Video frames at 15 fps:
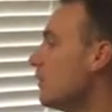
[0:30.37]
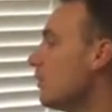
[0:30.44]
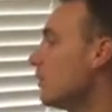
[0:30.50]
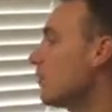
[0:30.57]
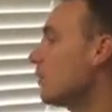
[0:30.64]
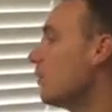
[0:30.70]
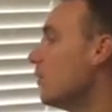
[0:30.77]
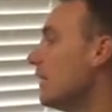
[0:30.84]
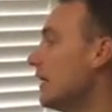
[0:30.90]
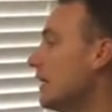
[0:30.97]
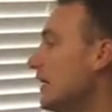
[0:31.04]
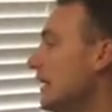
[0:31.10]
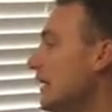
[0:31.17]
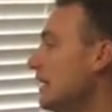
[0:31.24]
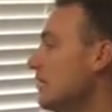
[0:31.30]
we require
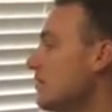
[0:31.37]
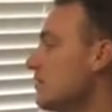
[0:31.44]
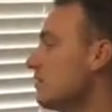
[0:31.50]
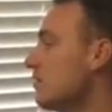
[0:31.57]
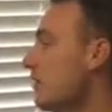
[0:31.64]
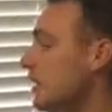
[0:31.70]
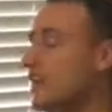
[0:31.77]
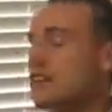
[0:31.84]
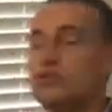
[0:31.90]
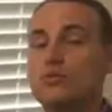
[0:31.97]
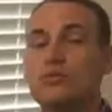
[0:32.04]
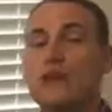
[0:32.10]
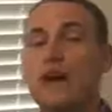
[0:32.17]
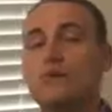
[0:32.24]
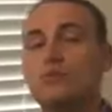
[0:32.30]
land,
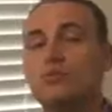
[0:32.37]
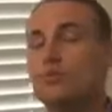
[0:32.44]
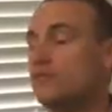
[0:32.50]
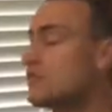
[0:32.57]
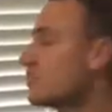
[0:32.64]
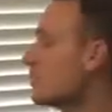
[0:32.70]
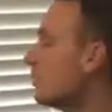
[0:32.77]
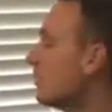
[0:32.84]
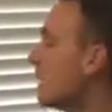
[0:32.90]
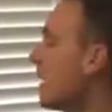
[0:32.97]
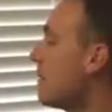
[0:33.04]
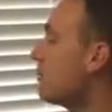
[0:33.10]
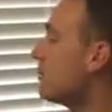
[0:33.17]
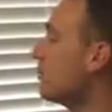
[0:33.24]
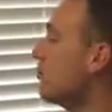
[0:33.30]
financial capital, physical
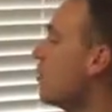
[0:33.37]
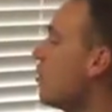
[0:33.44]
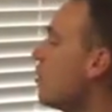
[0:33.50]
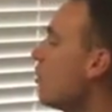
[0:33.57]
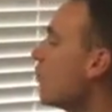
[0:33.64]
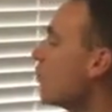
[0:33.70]
capital,